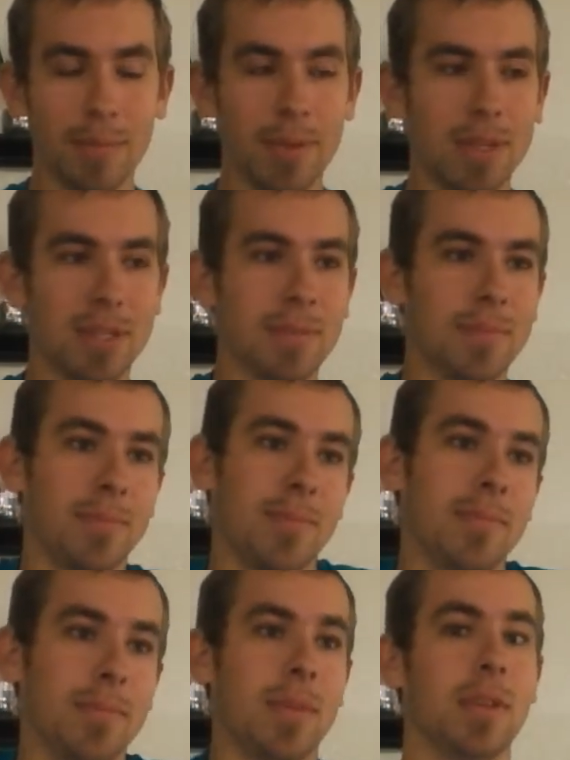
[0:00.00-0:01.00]
But
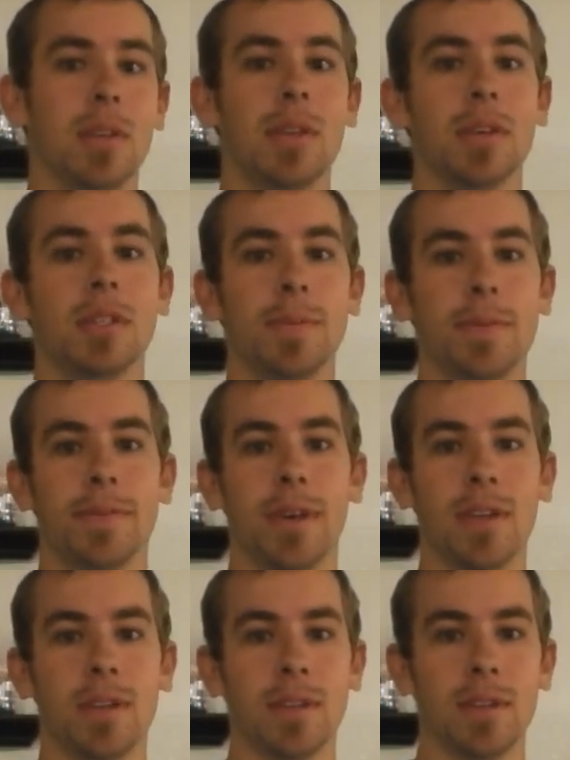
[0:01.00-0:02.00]
this will be
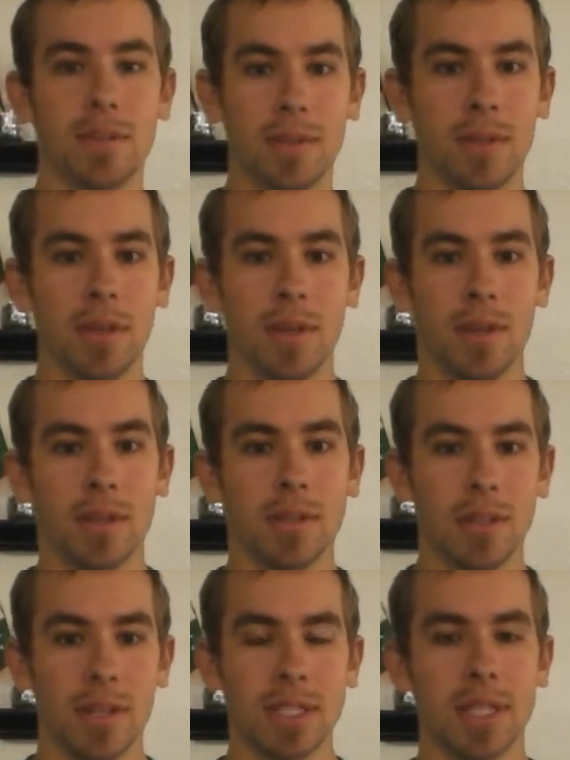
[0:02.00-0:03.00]
fun.
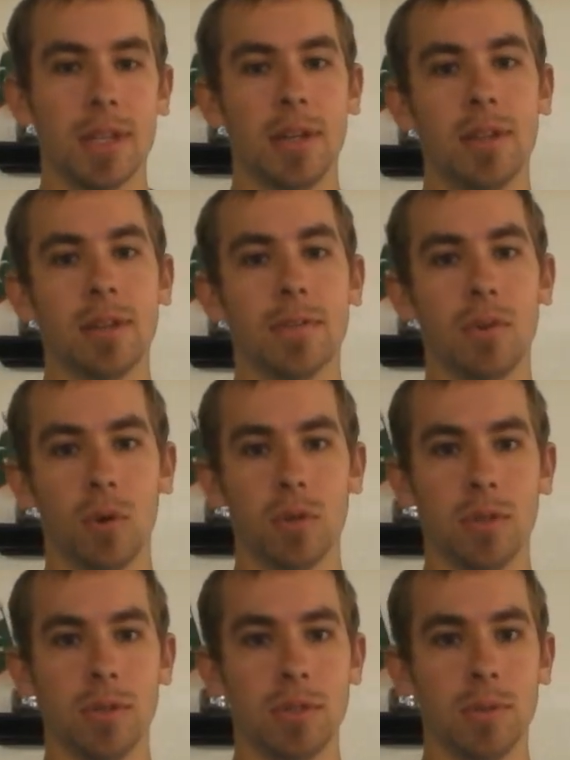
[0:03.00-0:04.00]
So that's something to look forward
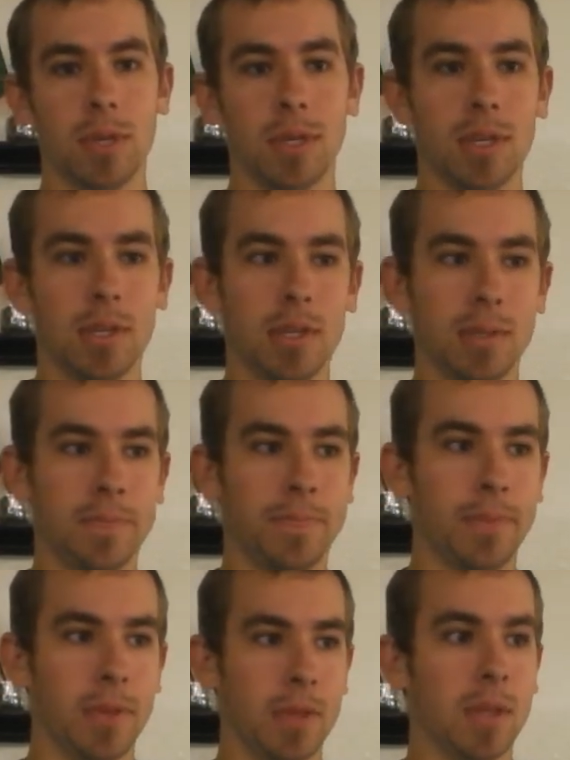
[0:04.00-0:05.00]
to this weekend.
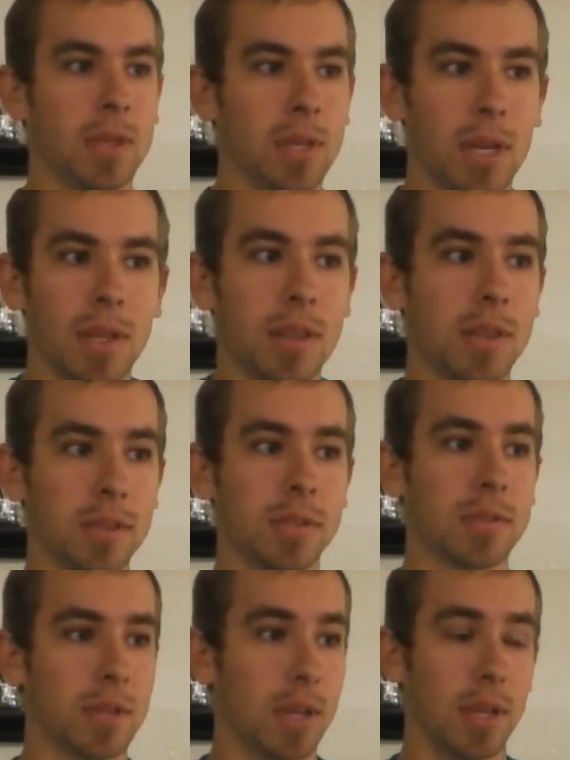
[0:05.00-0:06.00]
And
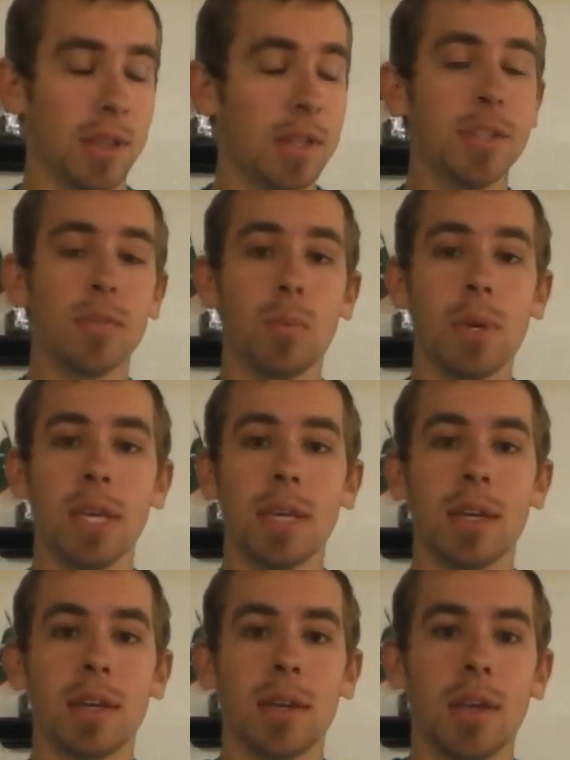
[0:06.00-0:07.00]
this
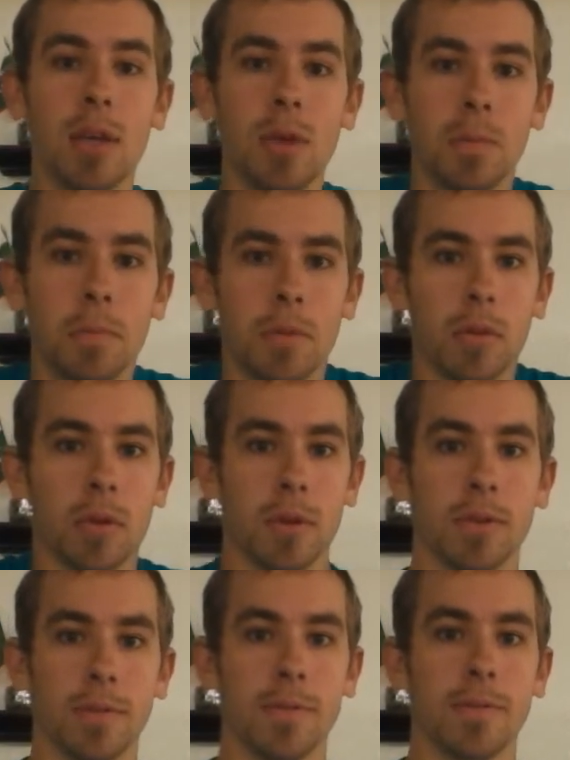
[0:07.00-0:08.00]
week we're
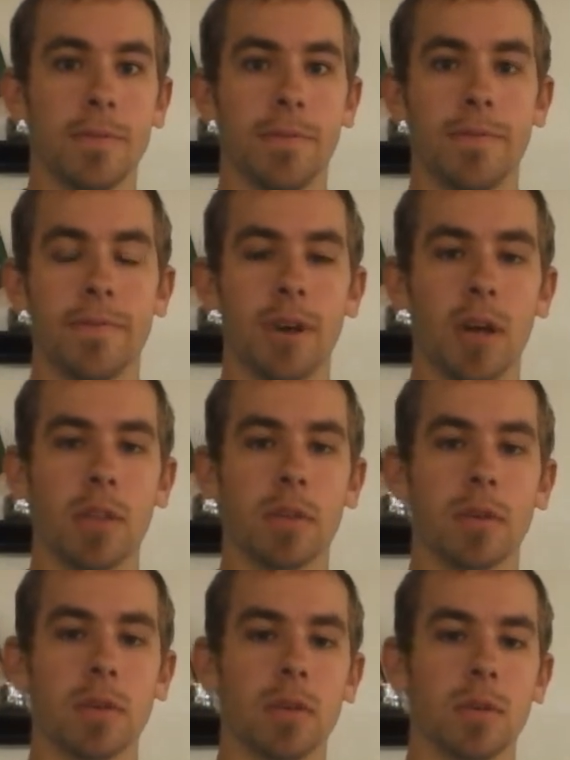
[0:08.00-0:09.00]
learning
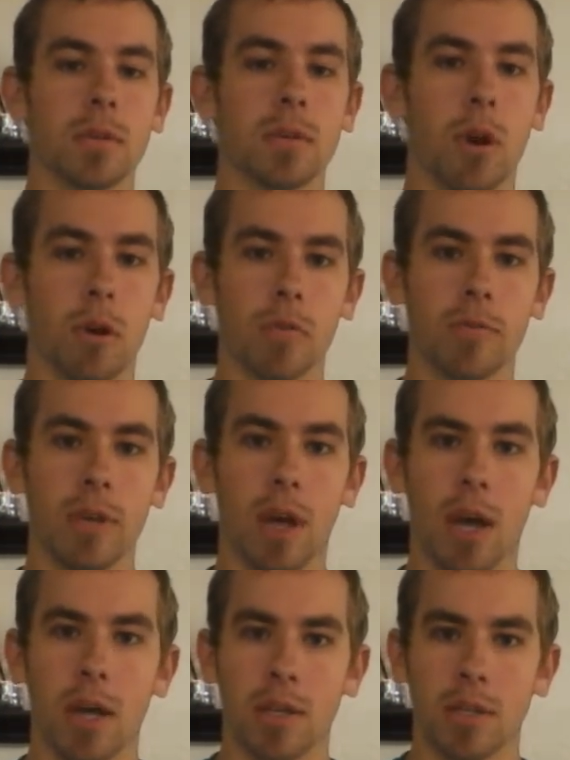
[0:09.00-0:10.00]
Father Heart of
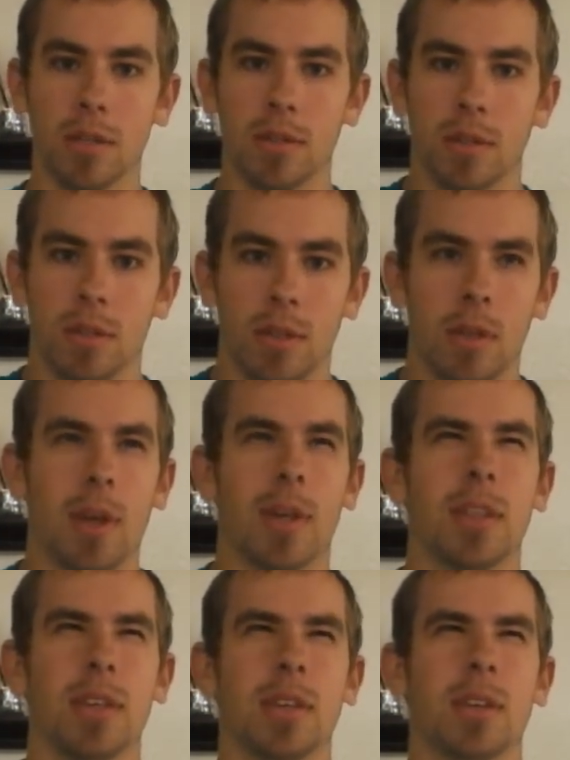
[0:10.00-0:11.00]
God,
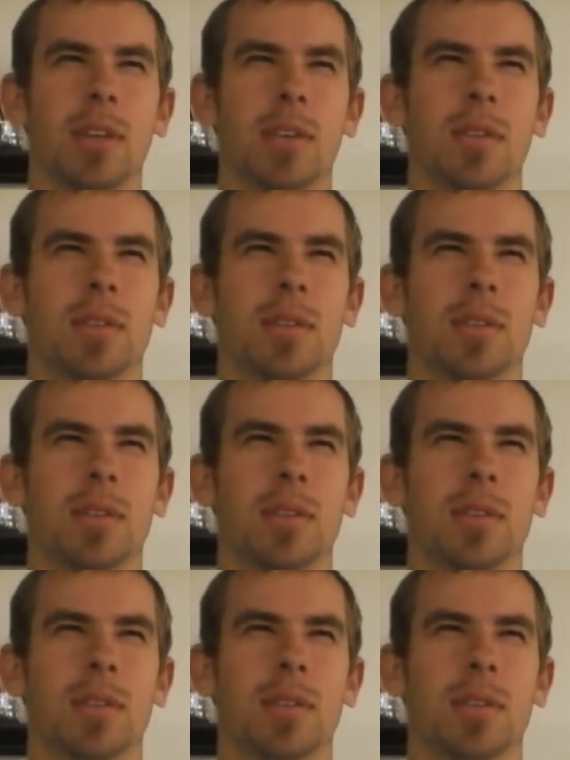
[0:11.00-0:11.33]
I think.